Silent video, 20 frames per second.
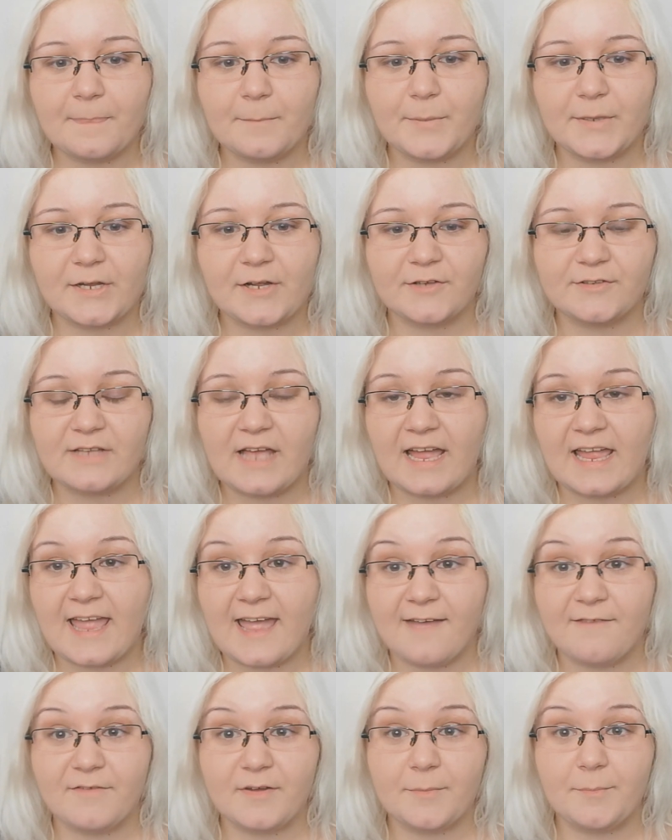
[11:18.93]
because I
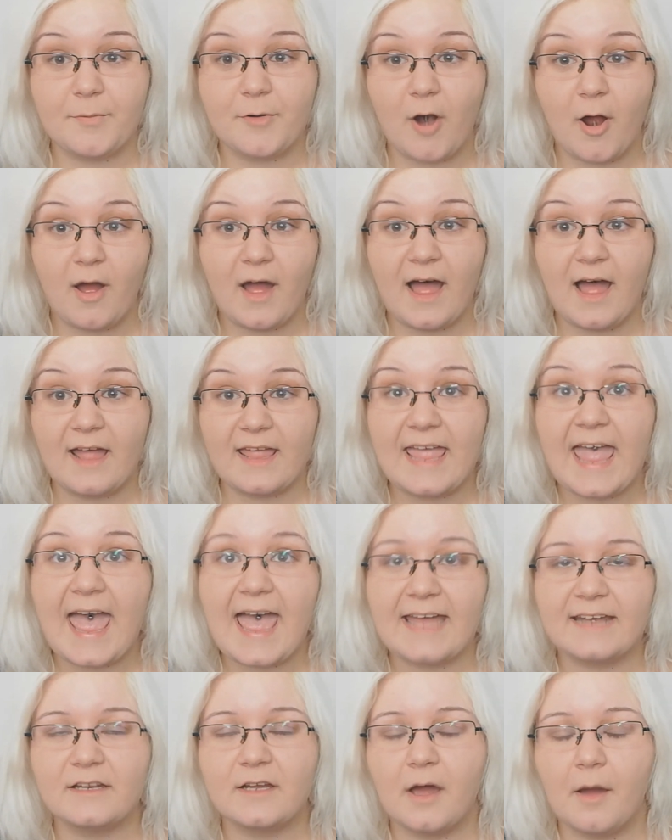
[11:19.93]
had
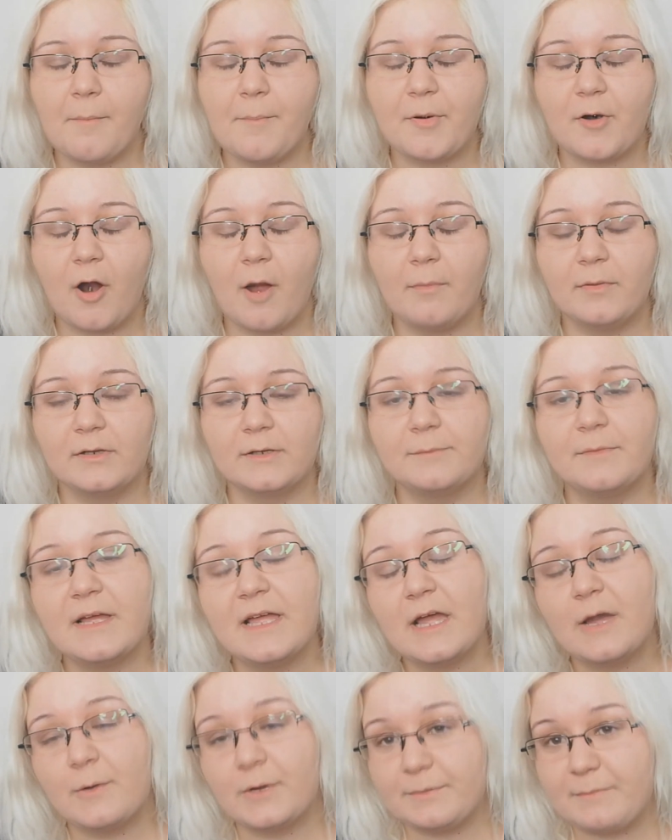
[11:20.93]
a problem
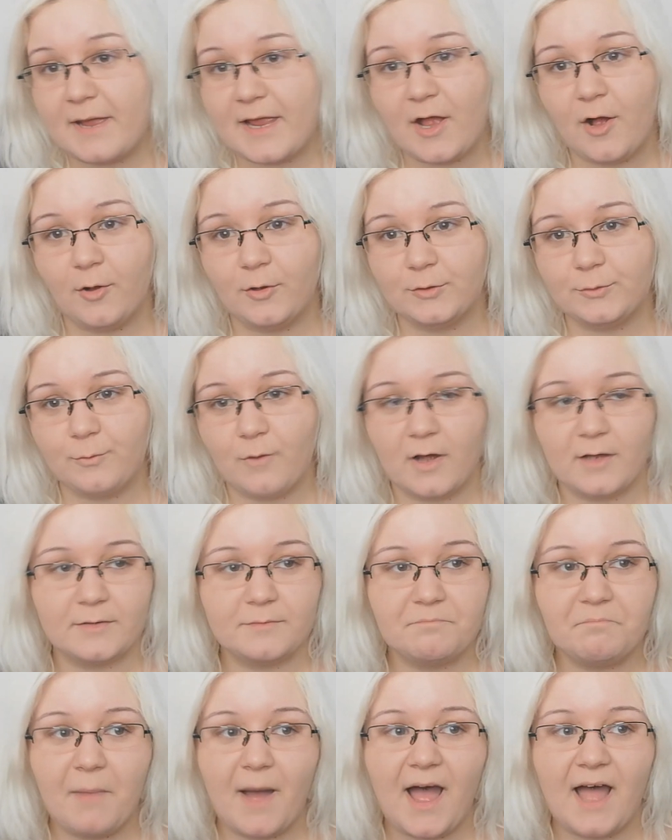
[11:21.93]
with my old
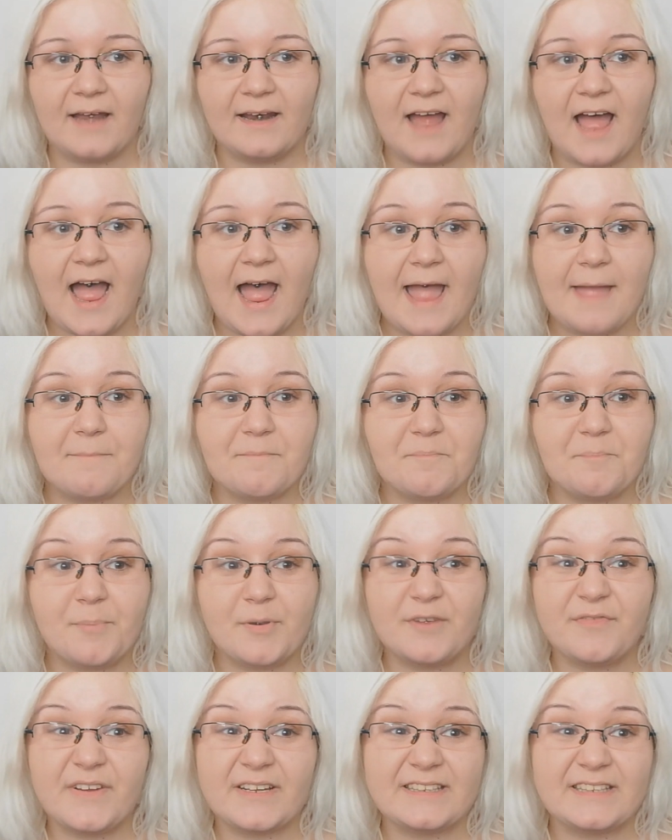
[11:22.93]
one. But I'm
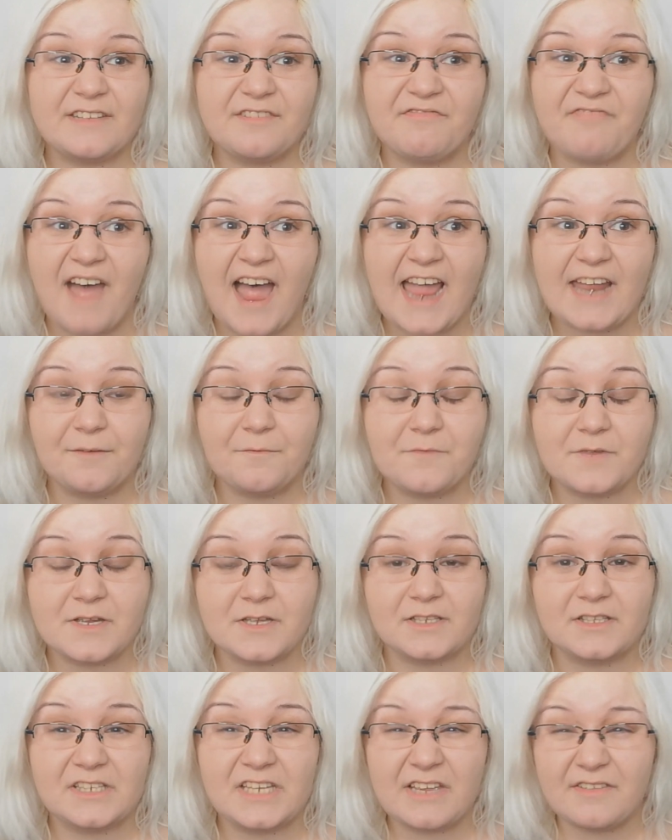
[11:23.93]
perfectly fine
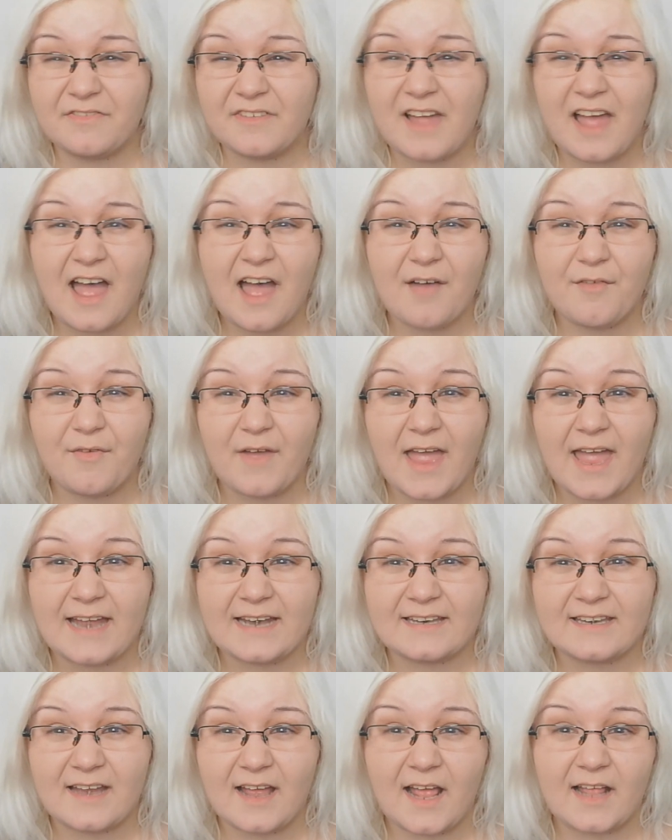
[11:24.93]
with giffgaff,
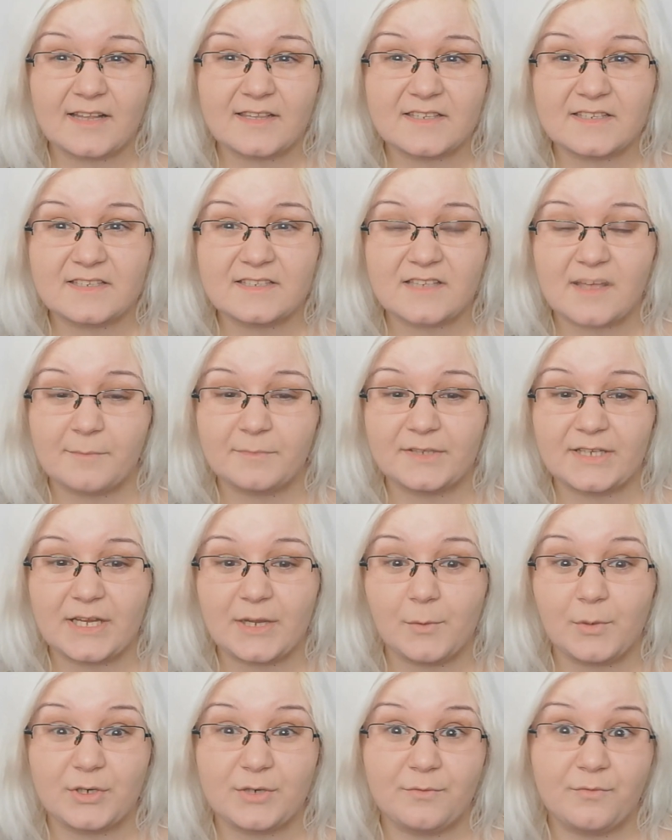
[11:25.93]
and that's
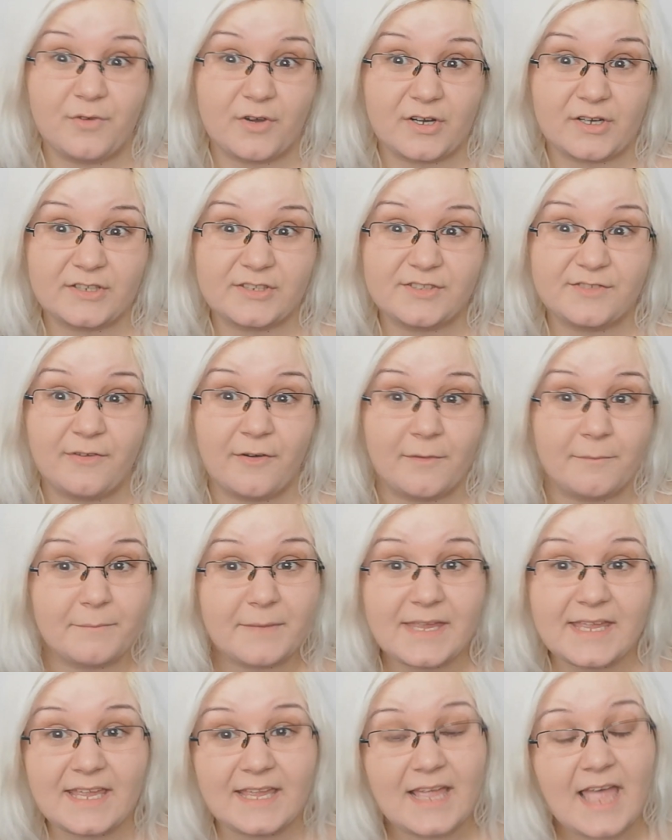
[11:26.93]
something what works for
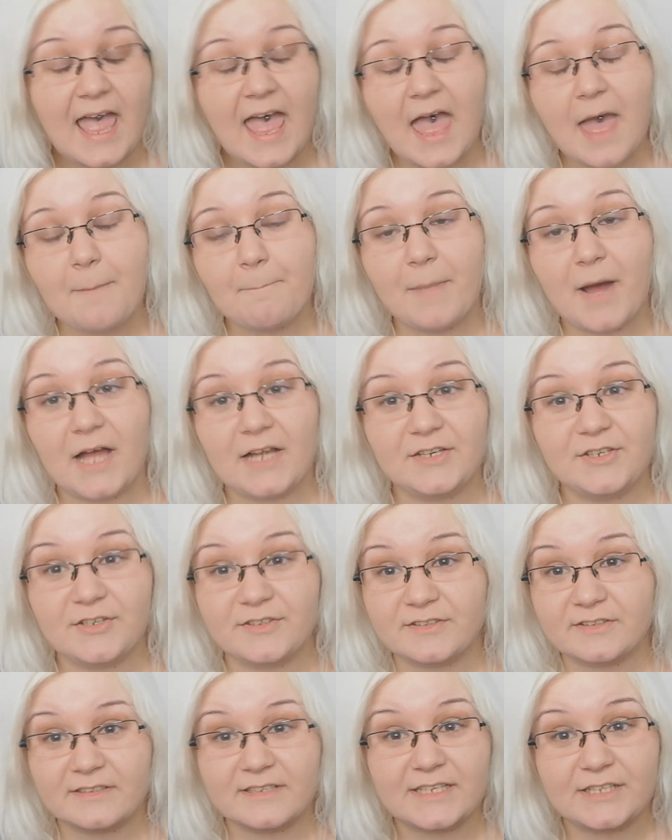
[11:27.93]
me, but
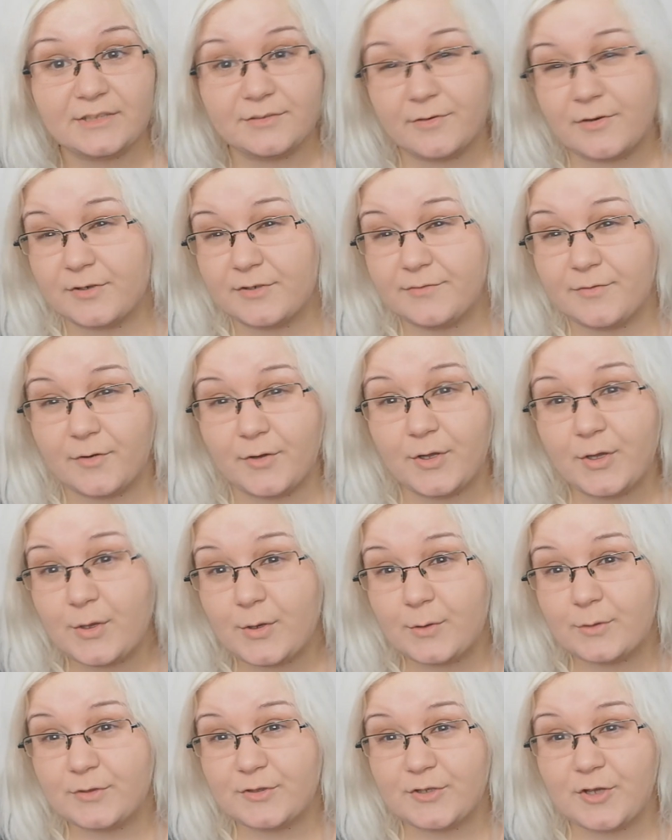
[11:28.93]
doesn't need to work for
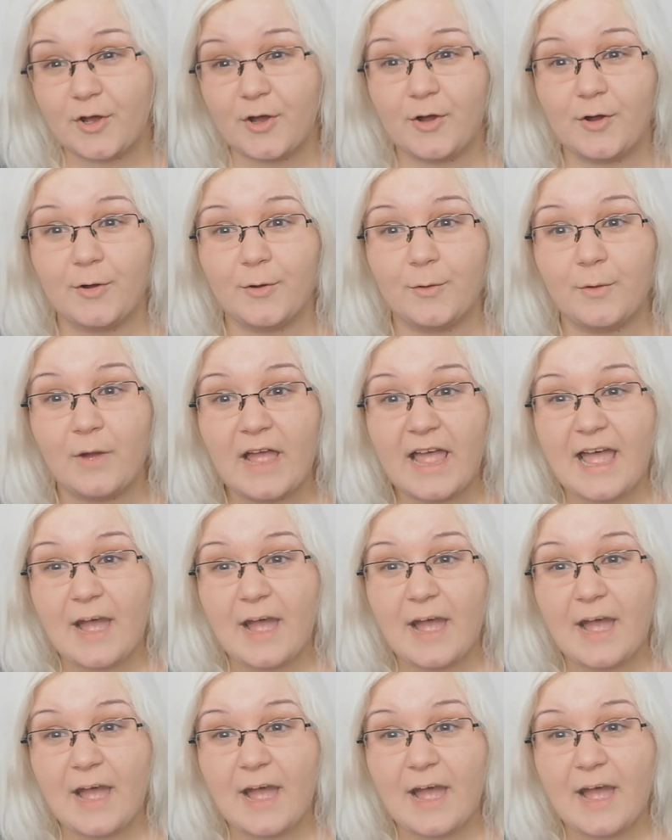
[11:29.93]
you. So